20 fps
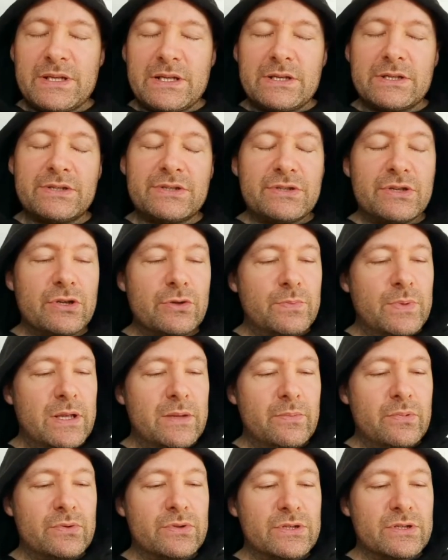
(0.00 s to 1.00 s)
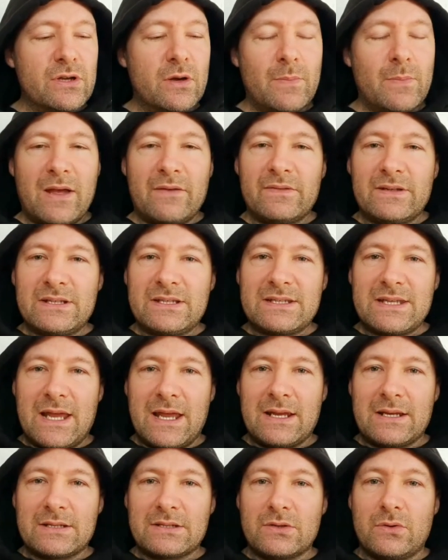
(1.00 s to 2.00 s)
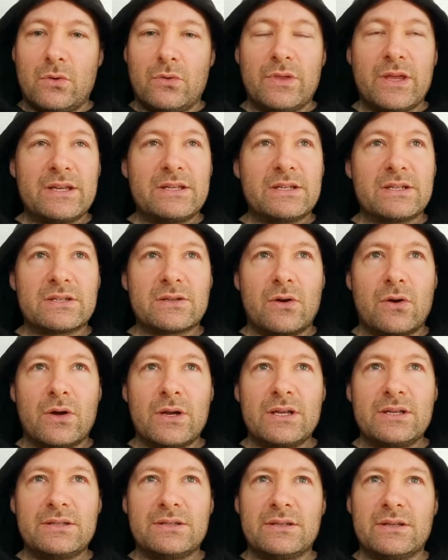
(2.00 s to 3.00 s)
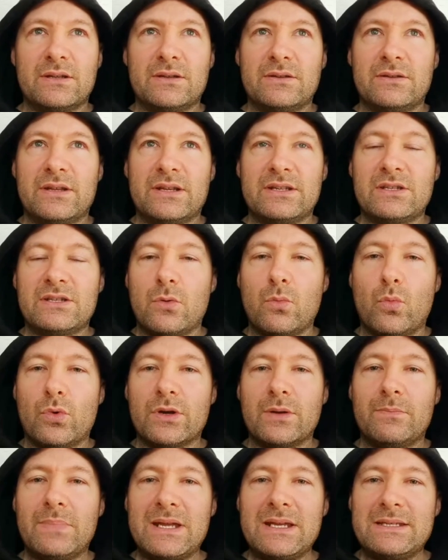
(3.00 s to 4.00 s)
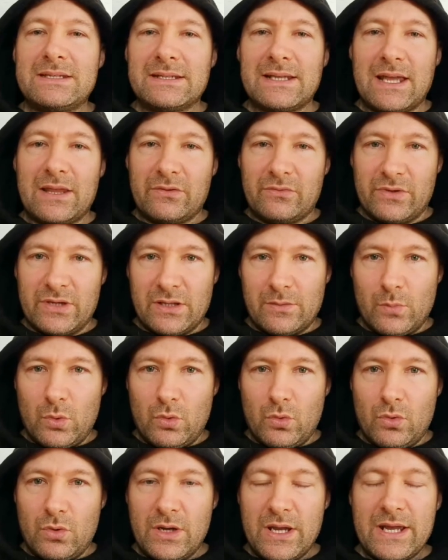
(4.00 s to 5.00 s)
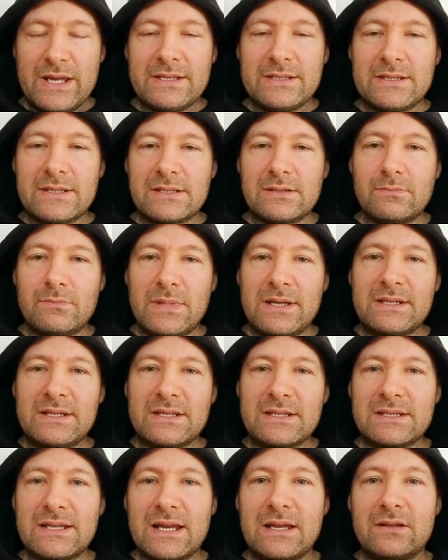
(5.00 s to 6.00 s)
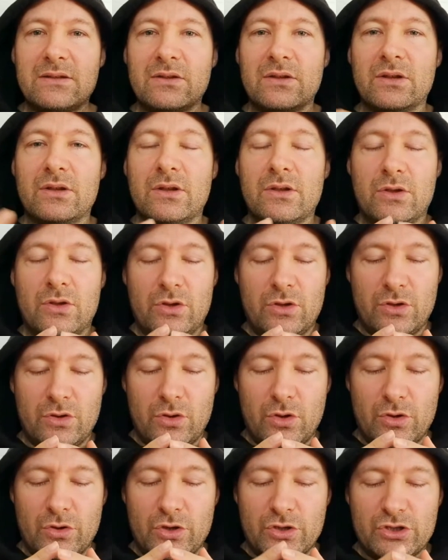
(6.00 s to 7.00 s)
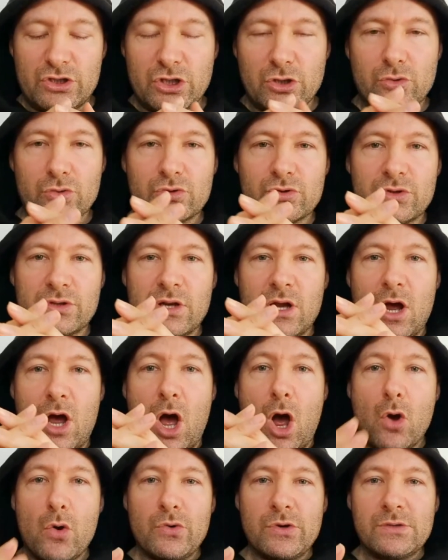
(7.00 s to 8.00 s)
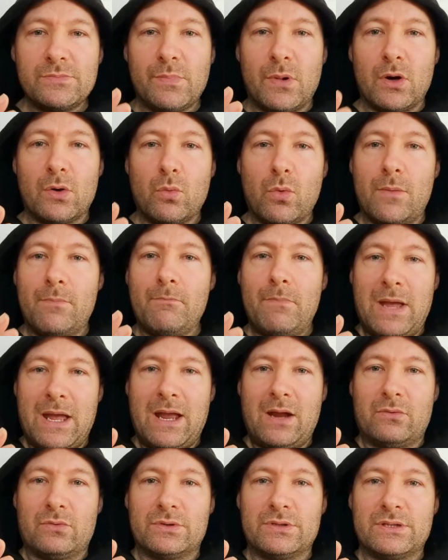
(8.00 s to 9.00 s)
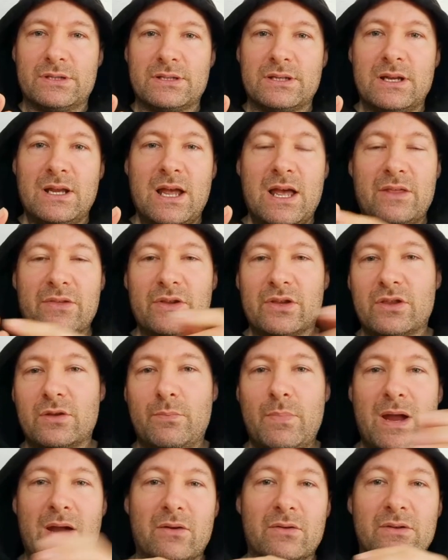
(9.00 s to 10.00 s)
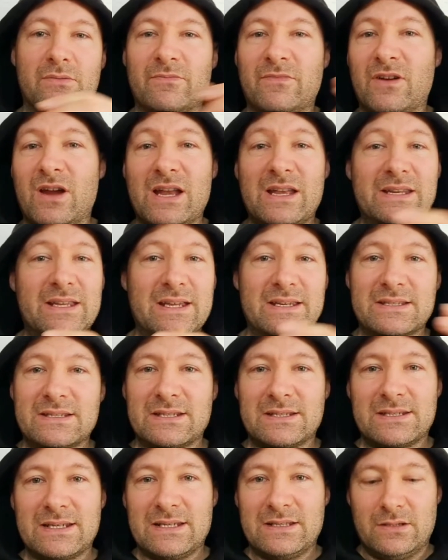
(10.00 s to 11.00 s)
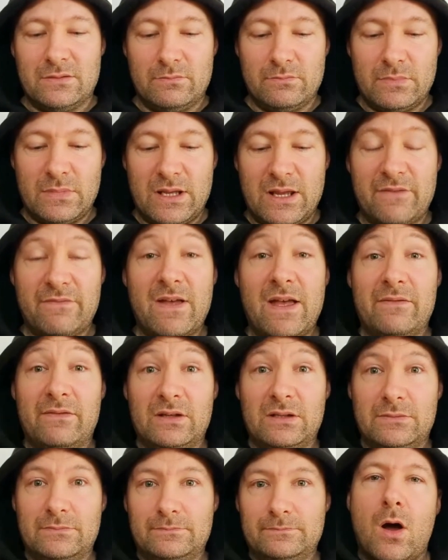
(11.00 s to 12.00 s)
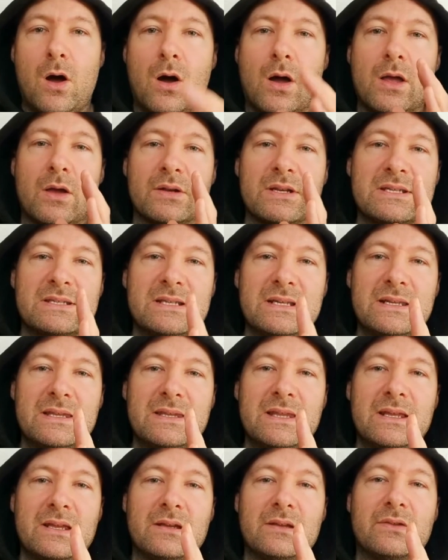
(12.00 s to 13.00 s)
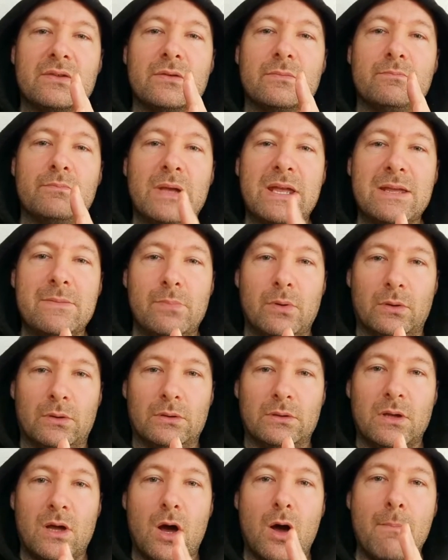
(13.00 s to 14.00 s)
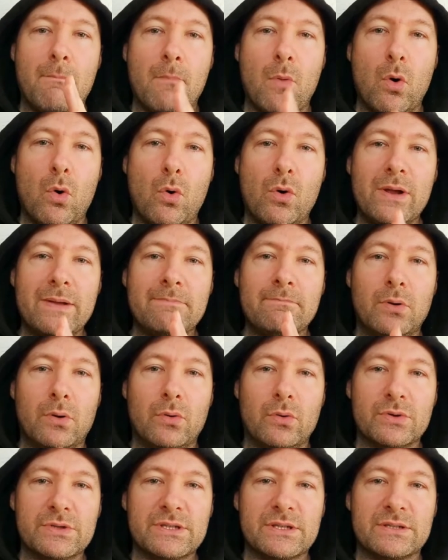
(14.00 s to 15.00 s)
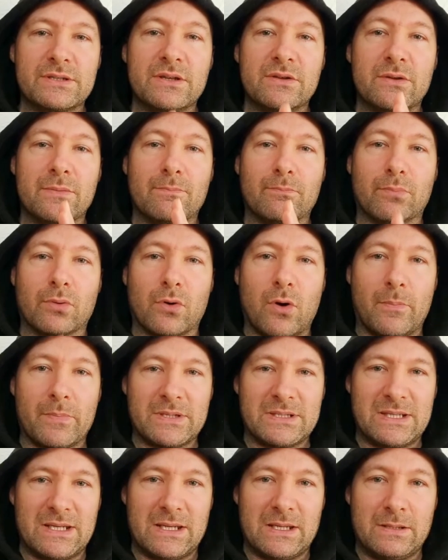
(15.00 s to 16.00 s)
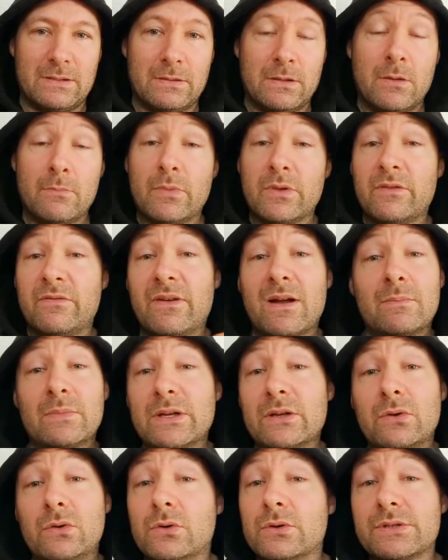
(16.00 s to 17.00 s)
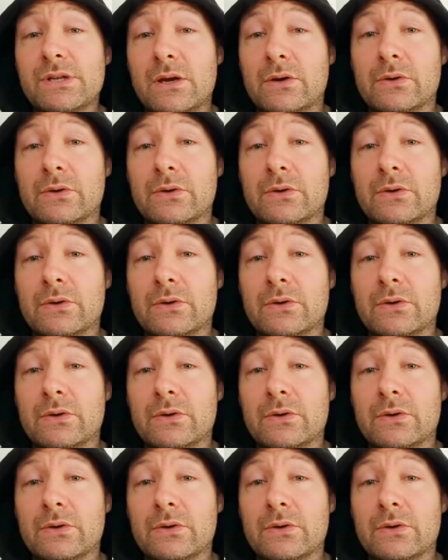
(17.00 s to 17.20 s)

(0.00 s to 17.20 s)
because two people stop having sex or they decide that they don't want to be together anymore, it doesn't mean to say that the children are owned by one parent and the other parent rarely gets to see them, if ever. I honestly think that people are more important than property, but the family court